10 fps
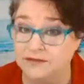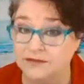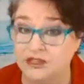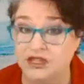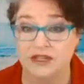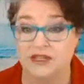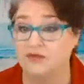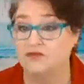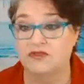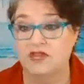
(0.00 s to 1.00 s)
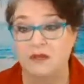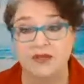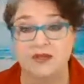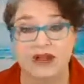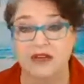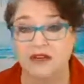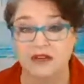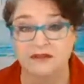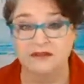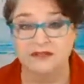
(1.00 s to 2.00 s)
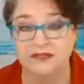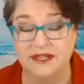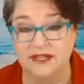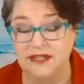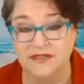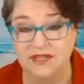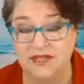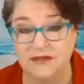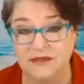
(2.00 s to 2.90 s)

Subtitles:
You can tell me right here on this video.